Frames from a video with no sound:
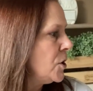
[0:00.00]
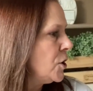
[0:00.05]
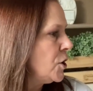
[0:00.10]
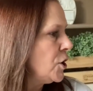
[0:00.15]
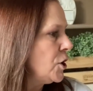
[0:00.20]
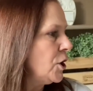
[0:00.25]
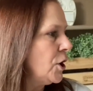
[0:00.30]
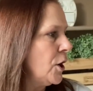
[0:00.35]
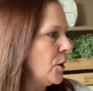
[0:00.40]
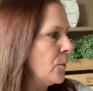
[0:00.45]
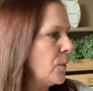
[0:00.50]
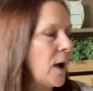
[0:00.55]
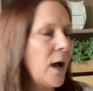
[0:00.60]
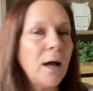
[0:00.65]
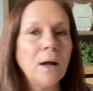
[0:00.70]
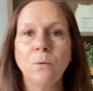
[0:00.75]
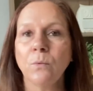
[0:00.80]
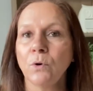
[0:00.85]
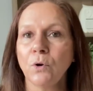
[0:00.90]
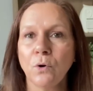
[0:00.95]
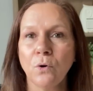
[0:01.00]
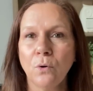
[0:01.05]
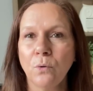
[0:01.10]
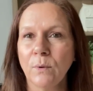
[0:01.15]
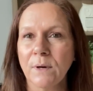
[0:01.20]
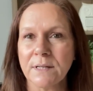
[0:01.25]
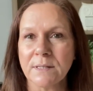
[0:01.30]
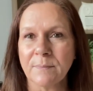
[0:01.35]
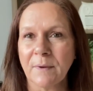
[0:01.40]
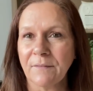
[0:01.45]
You know,
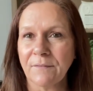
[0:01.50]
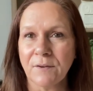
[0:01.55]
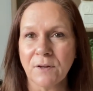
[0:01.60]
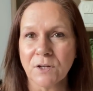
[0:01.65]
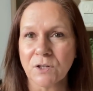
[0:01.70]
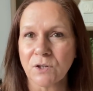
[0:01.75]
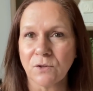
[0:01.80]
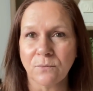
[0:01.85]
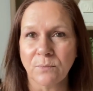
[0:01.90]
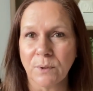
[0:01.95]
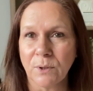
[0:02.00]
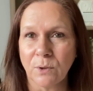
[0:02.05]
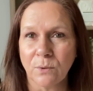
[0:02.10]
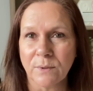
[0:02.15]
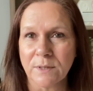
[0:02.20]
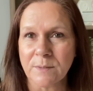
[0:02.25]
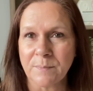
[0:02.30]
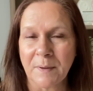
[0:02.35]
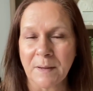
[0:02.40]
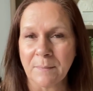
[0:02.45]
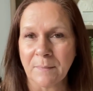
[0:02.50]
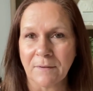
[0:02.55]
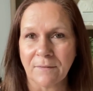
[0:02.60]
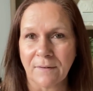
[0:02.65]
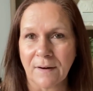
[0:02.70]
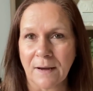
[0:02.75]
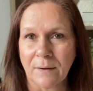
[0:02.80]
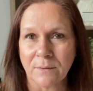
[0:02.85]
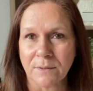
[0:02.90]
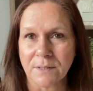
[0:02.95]
my first love will always be my
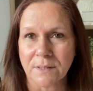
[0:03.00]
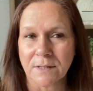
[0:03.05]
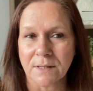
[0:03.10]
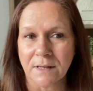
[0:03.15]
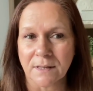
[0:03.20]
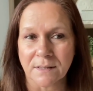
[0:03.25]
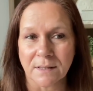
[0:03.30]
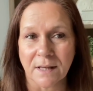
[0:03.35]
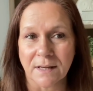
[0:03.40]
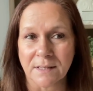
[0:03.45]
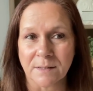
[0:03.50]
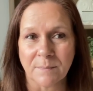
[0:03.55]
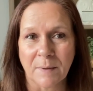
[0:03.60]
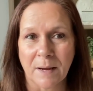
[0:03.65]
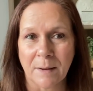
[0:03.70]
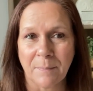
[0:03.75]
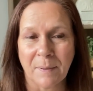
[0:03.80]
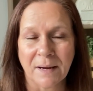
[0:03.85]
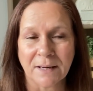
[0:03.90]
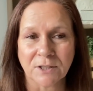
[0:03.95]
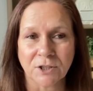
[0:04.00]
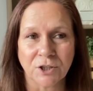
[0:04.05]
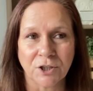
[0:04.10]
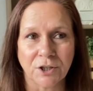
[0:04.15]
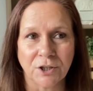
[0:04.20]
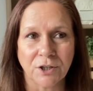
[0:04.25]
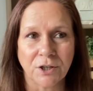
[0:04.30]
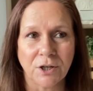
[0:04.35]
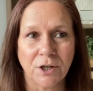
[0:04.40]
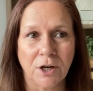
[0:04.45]
flowers. That's my
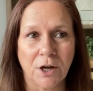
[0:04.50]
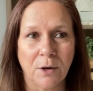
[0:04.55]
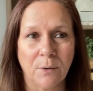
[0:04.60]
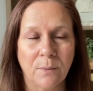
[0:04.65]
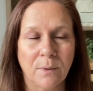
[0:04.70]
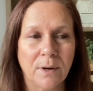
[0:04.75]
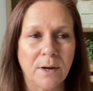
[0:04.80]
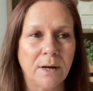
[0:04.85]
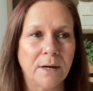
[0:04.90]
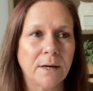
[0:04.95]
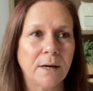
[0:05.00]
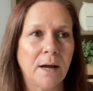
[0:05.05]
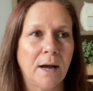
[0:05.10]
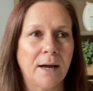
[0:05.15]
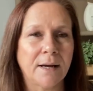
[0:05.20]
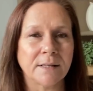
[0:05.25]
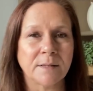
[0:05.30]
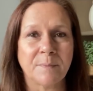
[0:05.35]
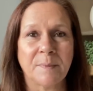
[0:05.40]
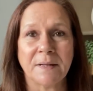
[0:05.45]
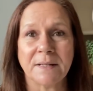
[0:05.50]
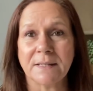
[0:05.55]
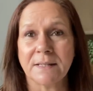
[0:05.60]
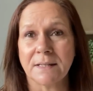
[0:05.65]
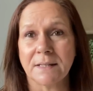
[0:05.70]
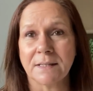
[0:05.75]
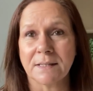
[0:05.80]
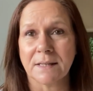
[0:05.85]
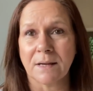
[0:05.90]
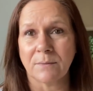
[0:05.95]
passion, you know, and has been
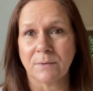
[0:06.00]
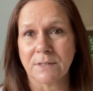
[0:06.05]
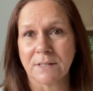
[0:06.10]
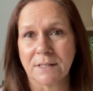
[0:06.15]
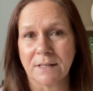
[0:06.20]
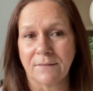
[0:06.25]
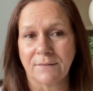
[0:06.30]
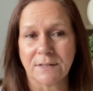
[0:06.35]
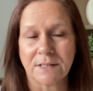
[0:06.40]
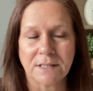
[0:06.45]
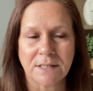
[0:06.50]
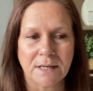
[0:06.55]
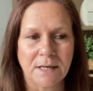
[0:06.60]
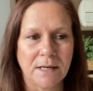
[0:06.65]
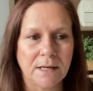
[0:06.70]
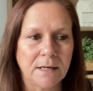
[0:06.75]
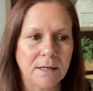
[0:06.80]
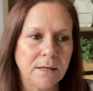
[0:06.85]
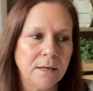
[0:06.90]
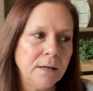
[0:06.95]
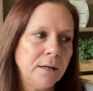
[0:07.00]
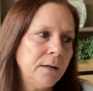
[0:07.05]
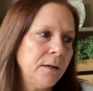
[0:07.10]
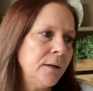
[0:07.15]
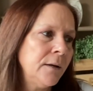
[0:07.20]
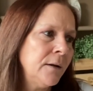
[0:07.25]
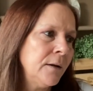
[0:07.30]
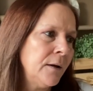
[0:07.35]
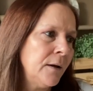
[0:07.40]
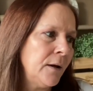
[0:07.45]
since I was 17.
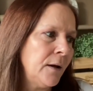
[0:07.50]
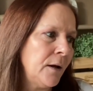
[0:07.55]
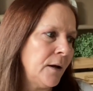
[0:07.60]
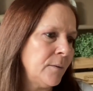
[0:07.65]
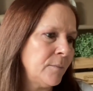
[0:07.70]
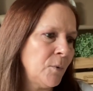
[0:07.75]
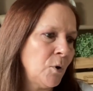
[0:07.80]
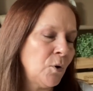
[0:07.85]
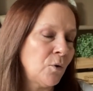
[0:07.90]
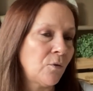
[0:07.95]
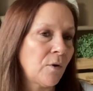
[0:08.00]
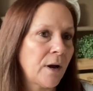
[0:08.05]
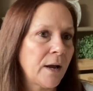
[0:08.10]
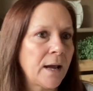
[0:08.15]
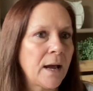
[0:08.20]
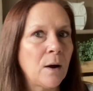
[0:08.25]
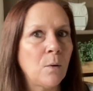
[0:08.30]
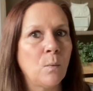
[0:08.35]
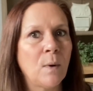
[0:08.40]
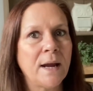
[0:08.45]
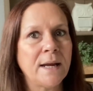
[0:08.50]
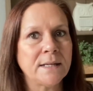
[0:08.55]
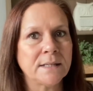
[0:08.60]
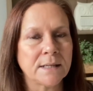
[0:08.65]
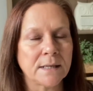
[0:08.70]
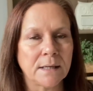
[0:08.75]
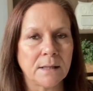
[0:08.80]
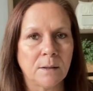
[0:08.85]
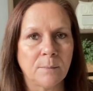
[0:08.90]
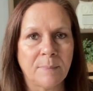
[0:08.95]
All right, I waned
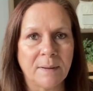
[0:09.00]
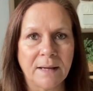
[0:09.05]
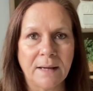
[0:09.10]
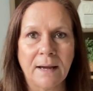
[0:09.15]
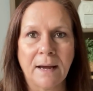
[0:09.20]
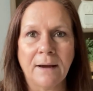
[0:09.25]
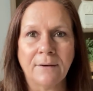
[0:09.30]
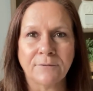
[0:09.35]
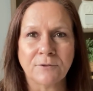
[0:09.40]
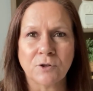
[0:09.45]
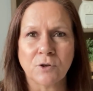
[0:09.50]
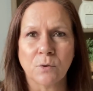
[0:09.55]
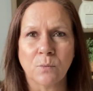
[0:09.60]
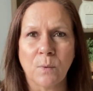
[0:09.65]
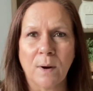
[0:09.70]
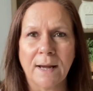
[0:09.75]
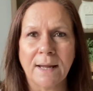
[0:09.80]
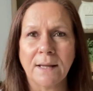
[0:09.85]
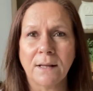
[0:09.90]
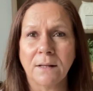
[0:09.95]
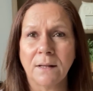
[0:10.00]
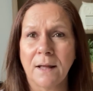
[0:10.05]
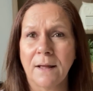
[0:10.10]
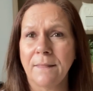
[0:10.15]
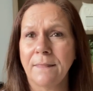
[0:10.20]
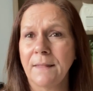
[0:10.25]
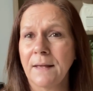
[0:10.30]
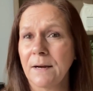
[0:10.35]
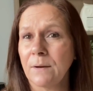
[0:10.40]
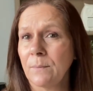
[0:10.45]
a little bit after a while,
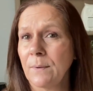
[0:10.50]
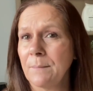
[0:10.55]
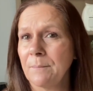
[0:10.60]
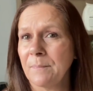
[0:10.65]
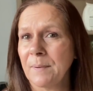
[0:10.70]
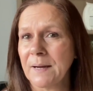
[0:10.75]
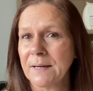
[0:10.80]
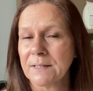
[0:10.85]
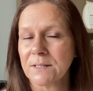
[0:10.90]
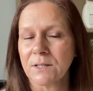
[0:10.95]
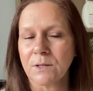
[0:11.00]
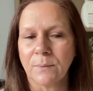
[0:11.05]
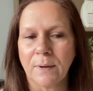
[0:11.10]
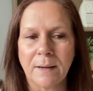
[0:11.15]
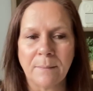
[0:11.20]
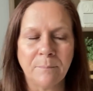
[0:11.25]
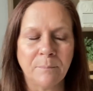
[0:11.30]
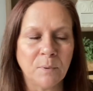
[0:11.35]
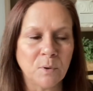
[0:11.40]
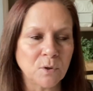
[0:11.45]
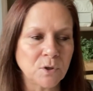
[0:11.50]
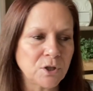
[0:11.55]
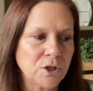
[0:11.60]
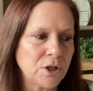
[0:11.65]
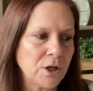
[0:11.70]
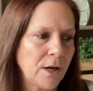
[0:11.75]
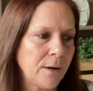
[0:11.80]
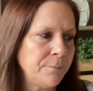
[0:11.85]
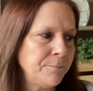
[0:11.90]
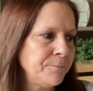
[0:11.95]
and then I went back to it,
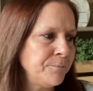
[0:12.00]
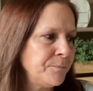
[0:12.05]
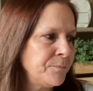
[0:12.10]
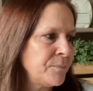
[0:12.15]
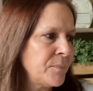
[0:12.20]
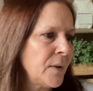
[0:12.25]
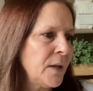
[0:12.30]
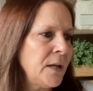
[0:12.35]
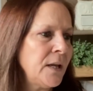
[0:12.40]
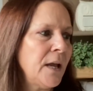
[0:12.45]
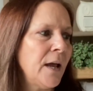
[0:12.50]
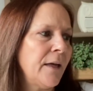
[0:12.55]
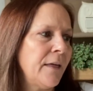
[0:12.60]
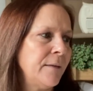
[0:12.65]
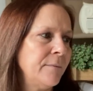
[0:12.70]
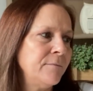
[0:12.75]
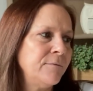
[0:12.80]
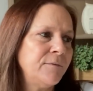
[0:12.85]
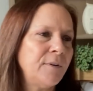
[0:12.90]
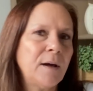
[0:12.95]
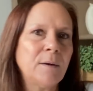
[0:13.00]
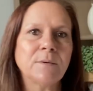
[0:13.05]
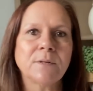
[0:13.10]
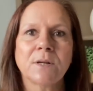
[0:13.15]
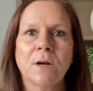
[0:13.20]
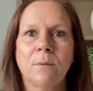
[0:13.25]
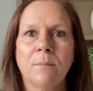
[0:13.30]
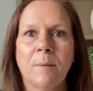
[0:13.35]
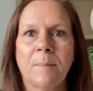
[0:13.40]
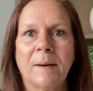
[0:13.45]
but yeah, flowers
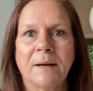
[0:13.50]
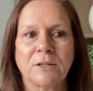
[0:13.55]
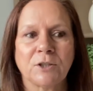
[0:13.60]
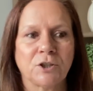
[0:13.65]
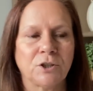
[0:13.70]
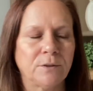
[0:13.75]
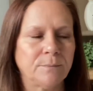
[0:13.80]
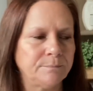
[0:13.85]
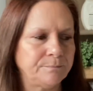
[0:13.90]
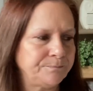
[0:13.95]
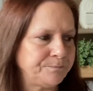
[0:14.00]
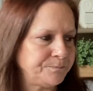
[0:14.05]
are my passion,